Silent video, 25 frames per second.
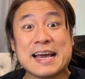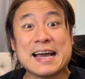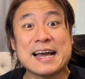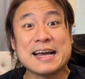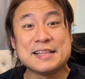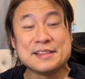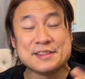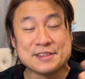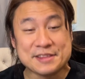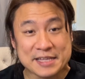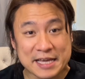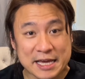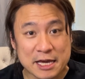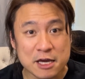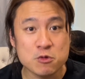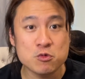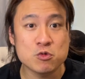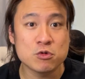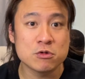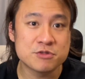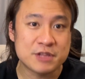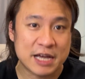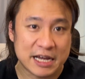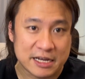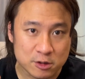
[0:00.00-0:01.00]
and they
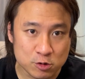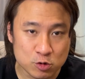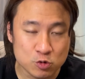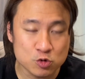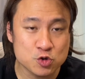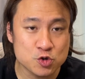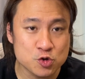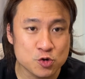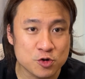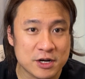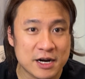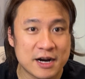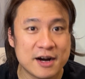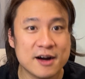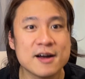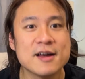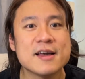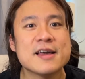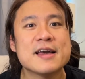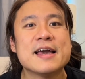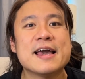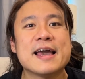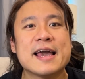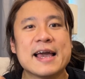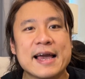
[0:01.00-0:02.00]
will diagnose your car
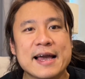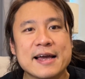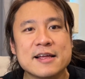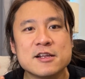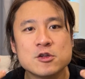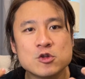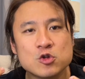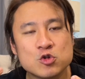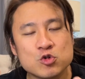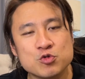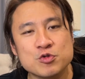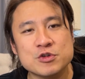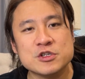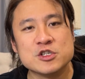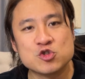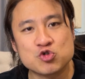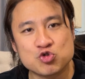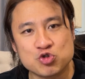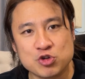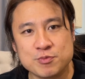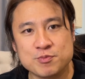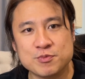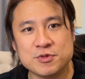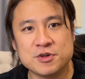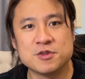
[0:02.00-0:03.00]
and do its
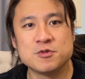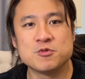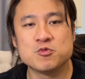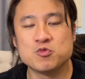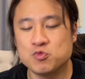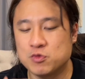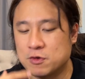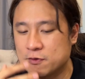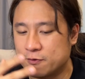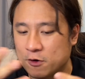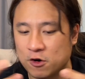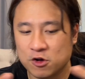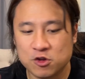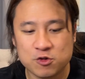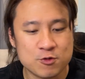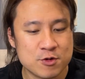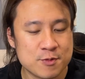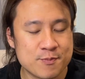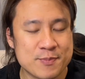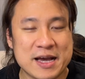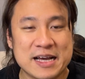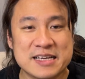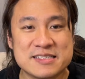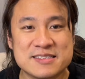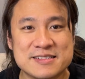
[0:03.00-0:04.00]
treatment with all the
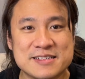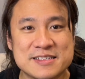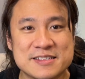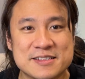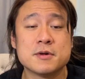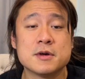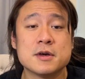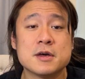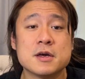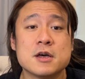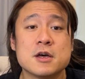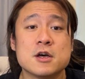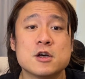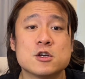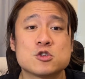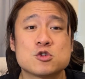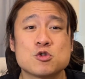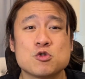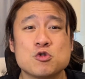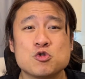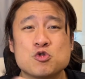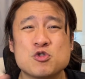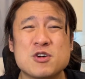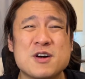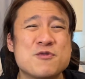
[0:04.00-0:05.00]
repairs needed. So
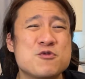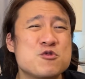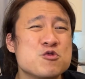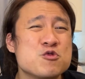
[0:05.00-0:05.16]
you don't have